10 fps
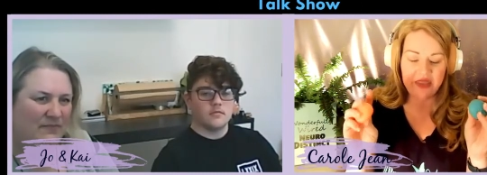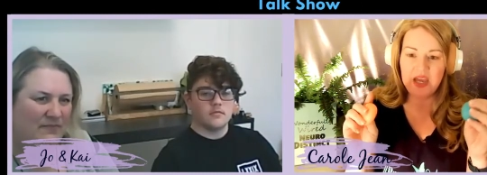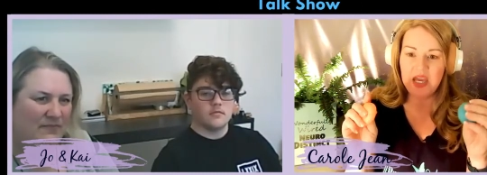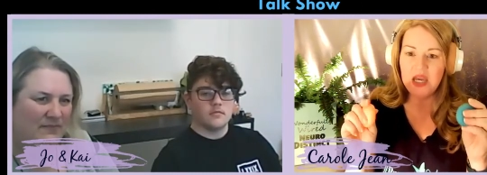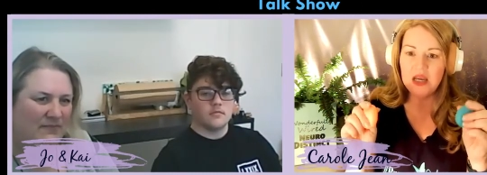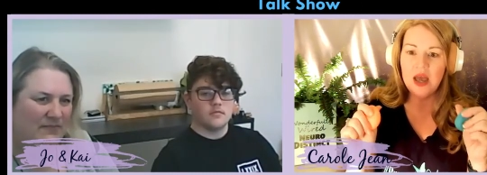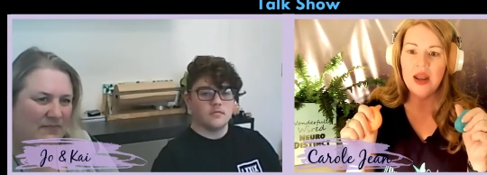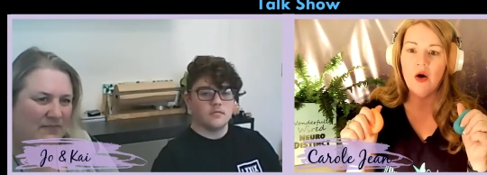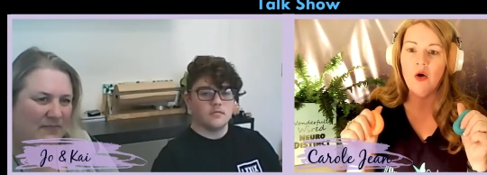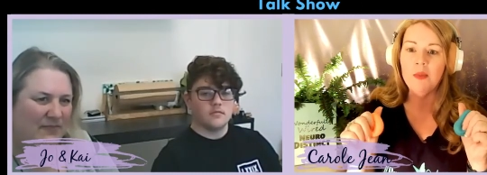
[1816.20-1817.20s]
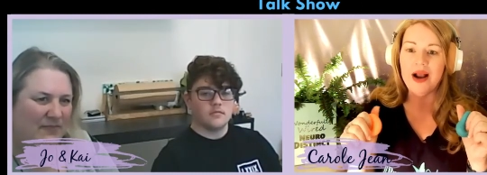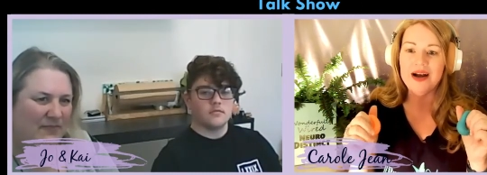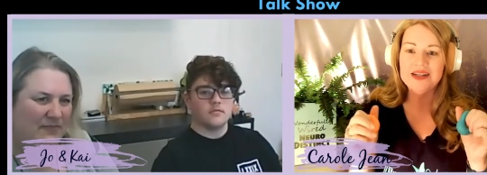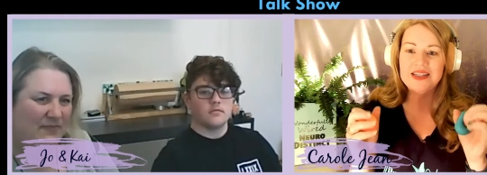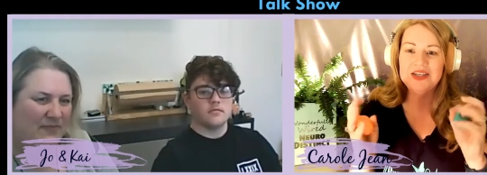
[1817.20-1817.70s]
Speaker 1: a thing. And oh my
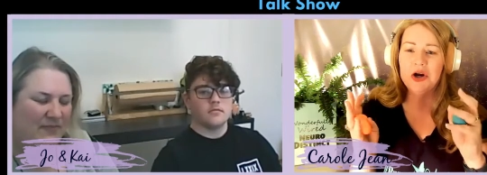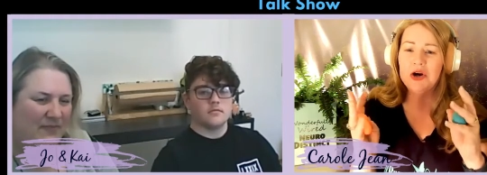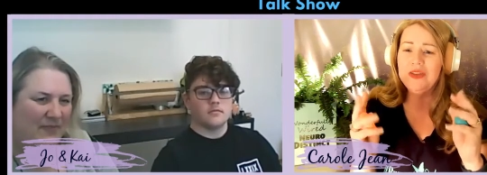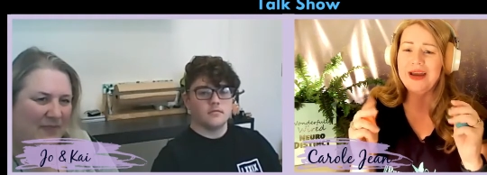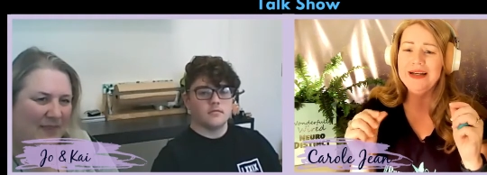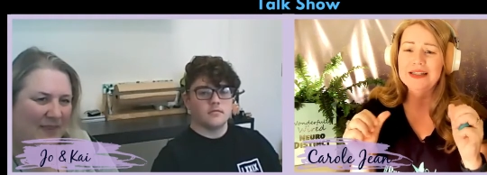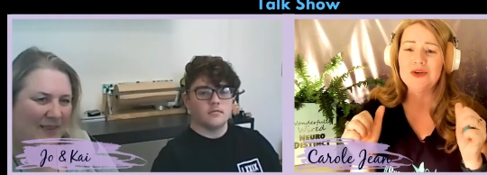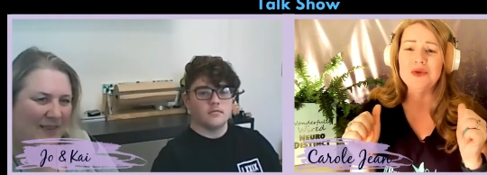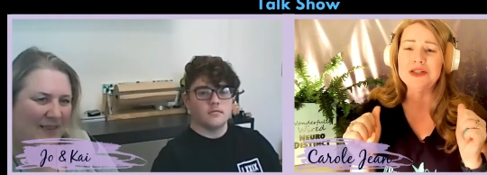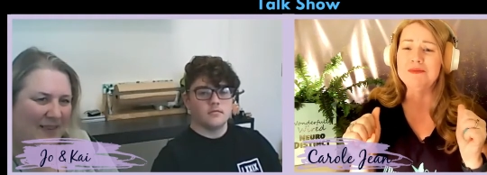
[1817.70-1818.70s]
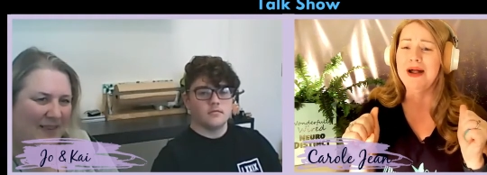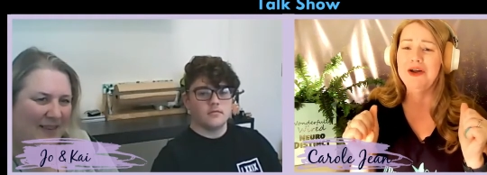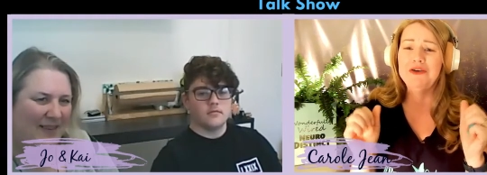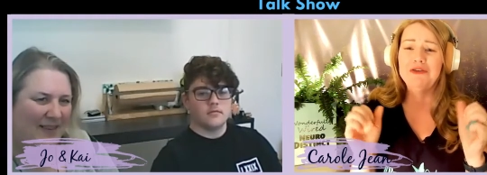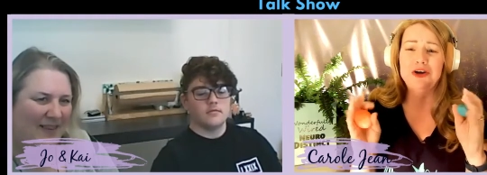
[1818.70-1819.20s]
gosh, these are like
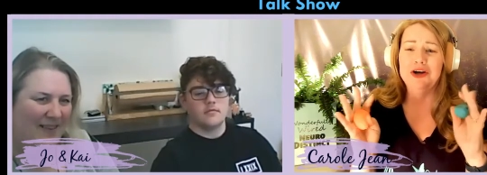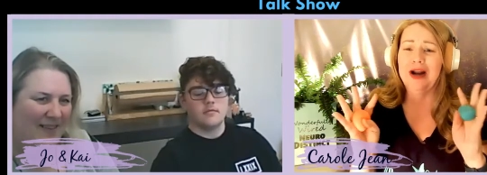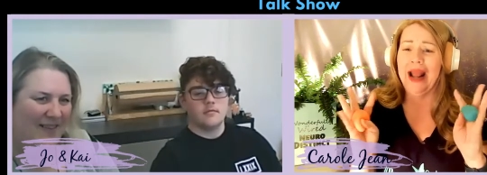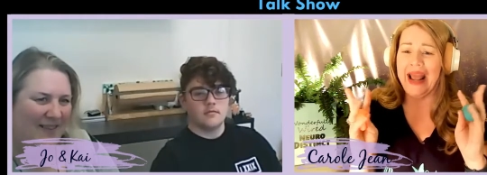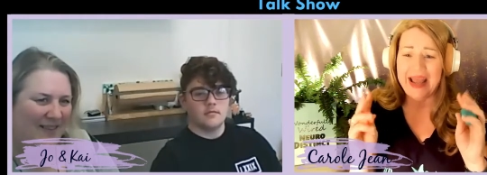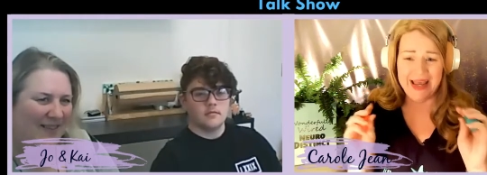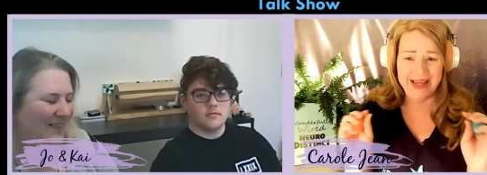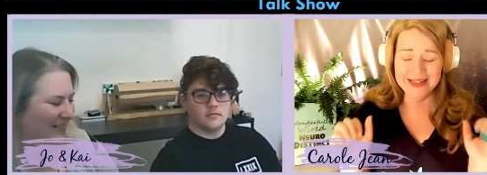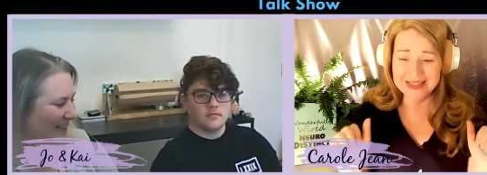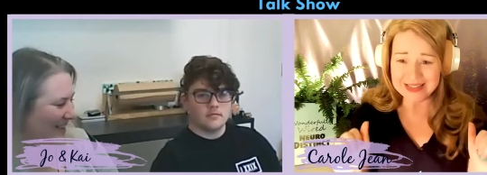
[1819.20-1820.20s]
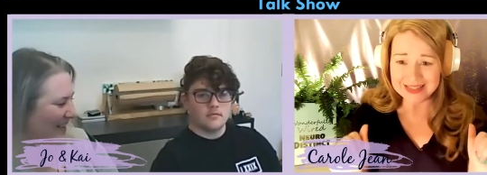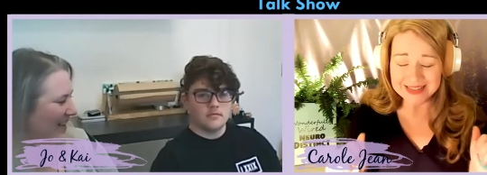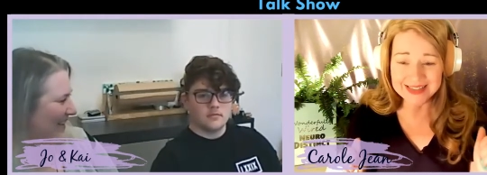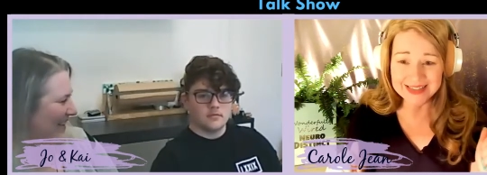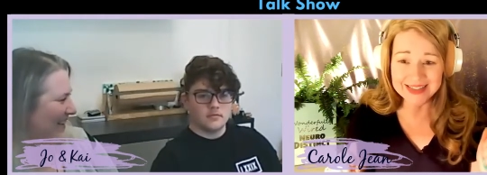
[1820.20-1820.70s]
Squishmallow for your hands.
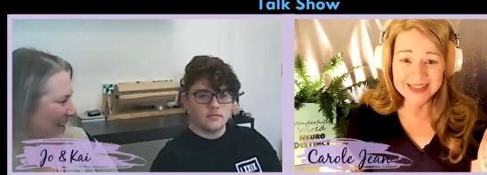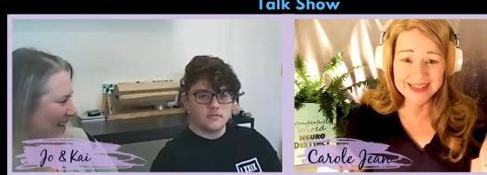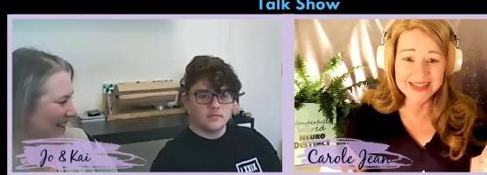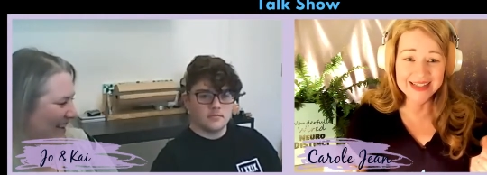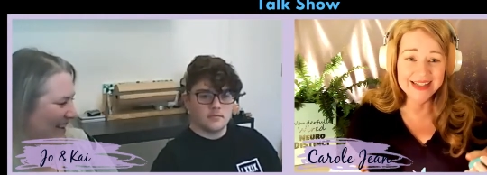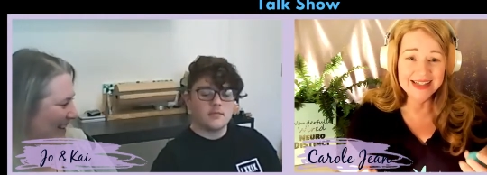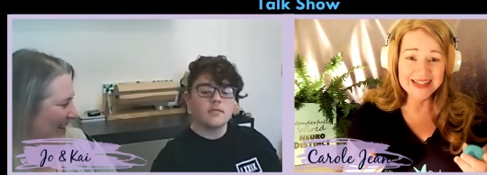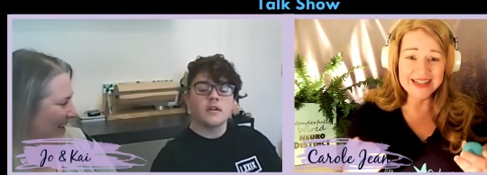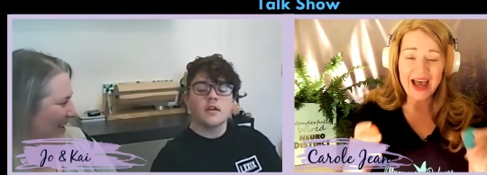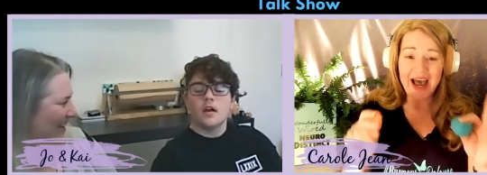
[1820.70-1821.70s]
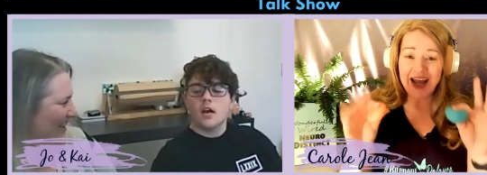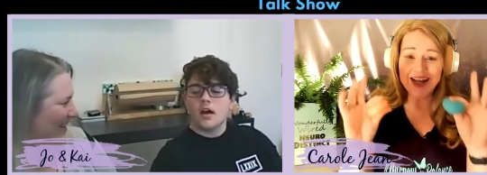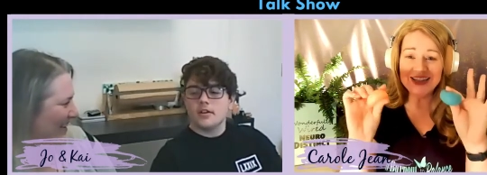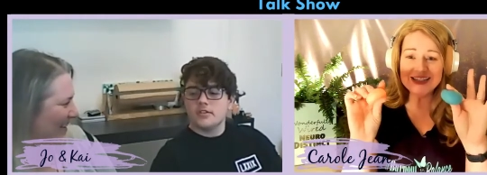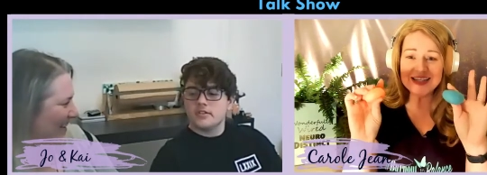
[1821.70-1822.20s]

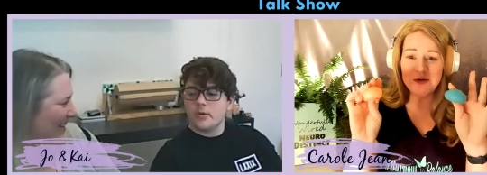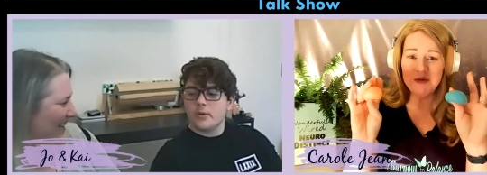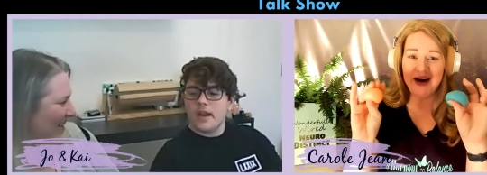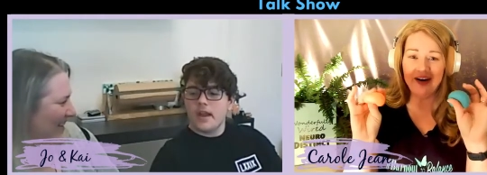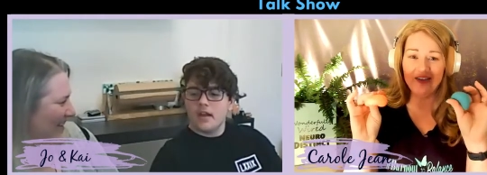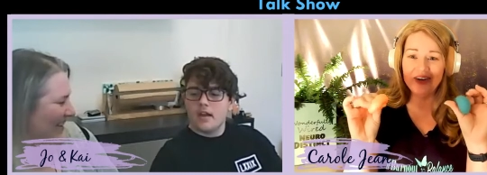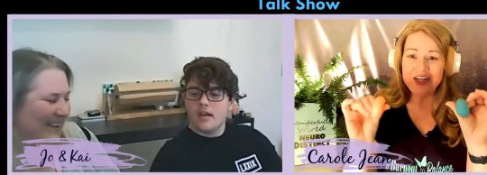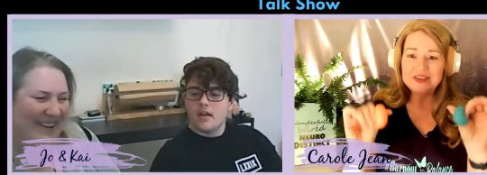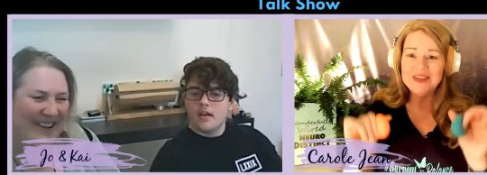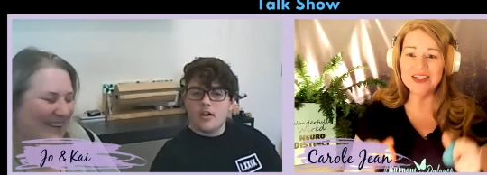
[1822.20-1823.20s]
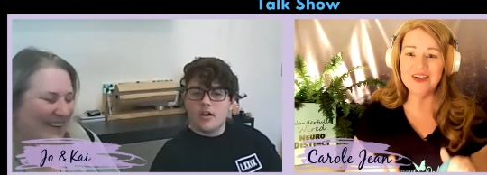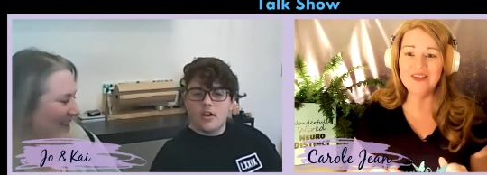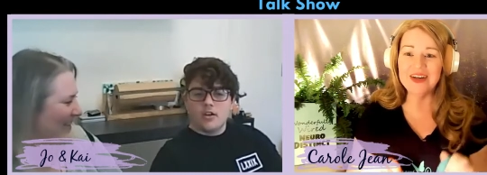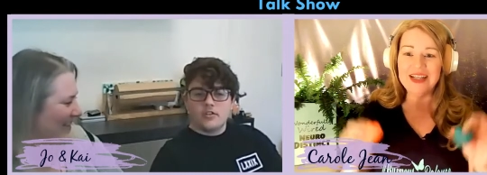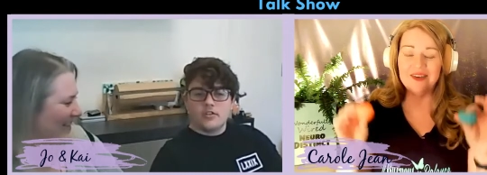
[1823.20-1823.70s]
How did
Speaker 2: this come about? What do you
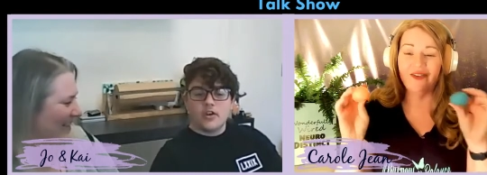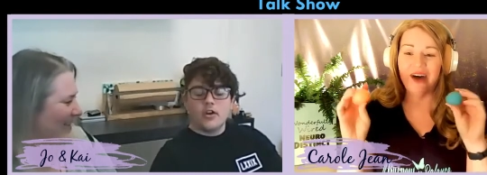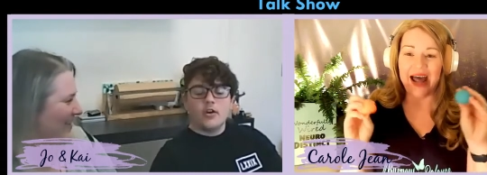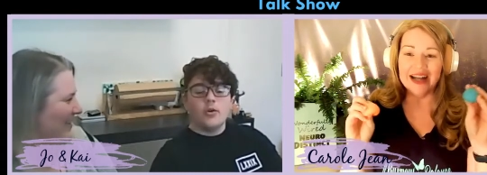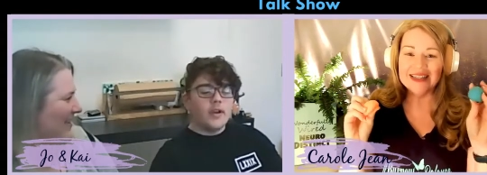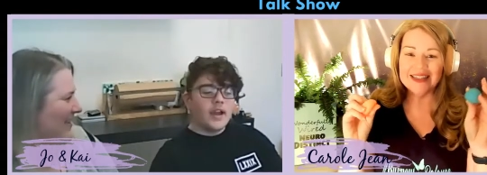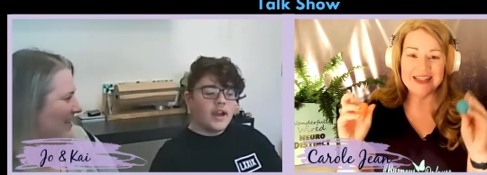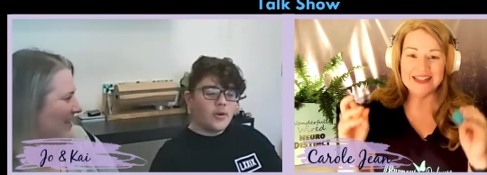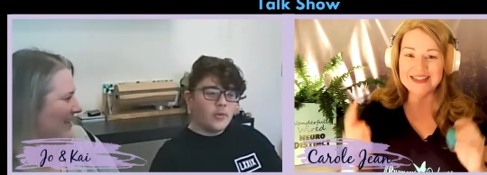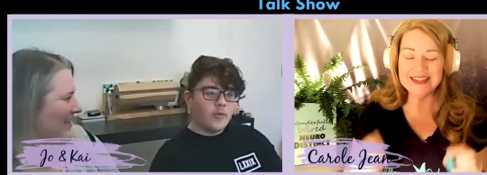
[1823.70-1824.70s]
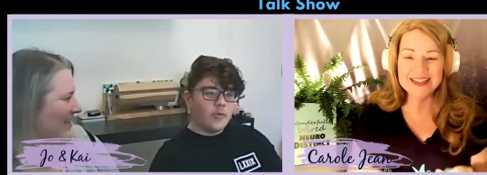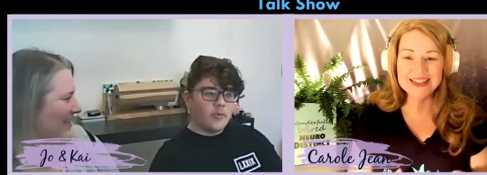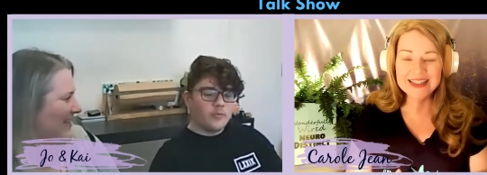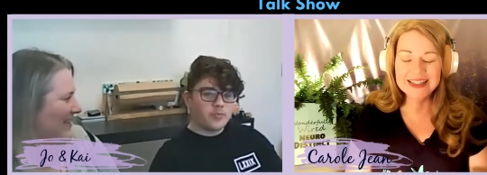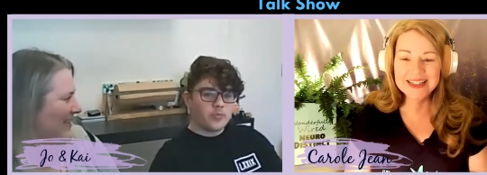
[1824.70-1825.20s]
do? Like, so how does this?
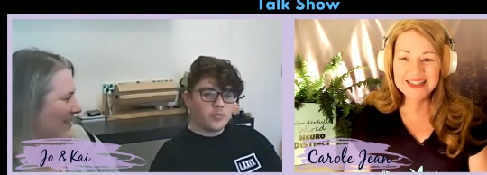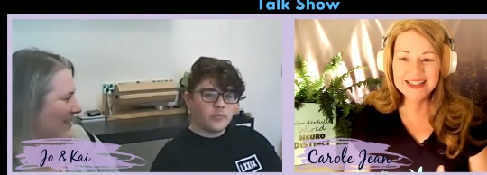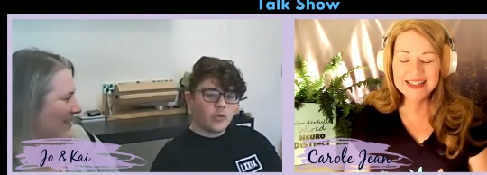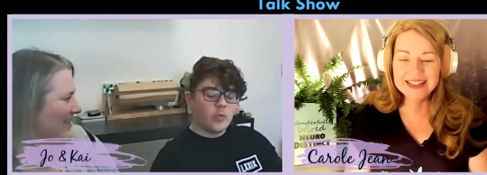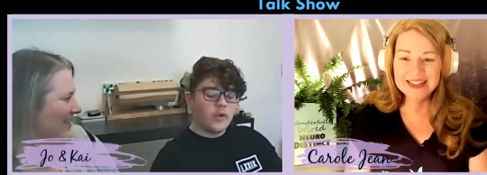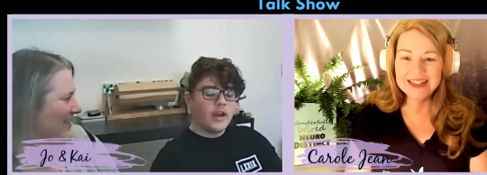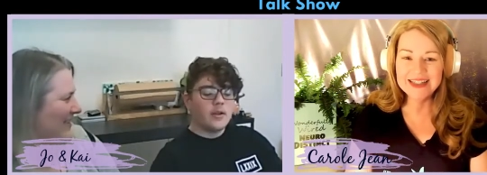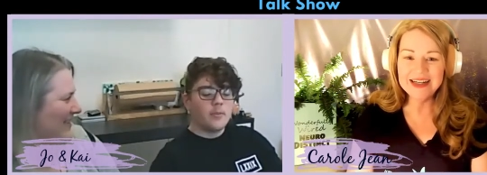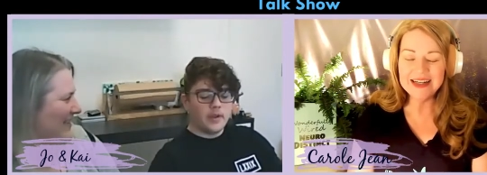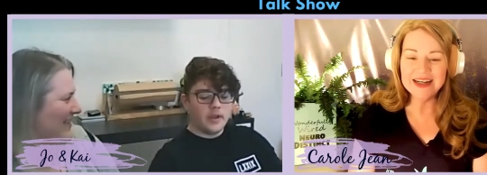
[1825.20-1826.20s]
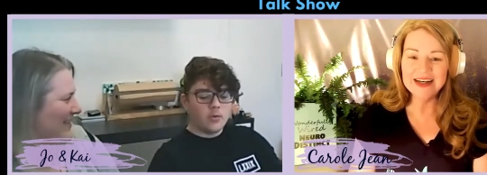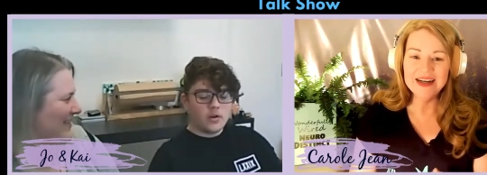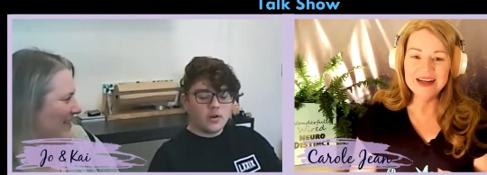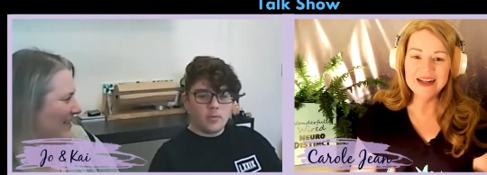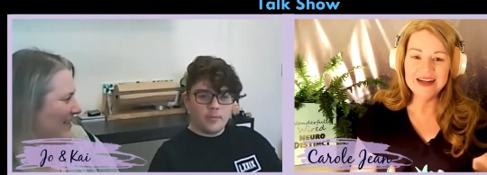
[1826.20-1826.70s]
We had a bigger
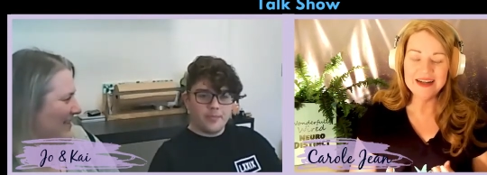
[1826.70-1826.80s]
one.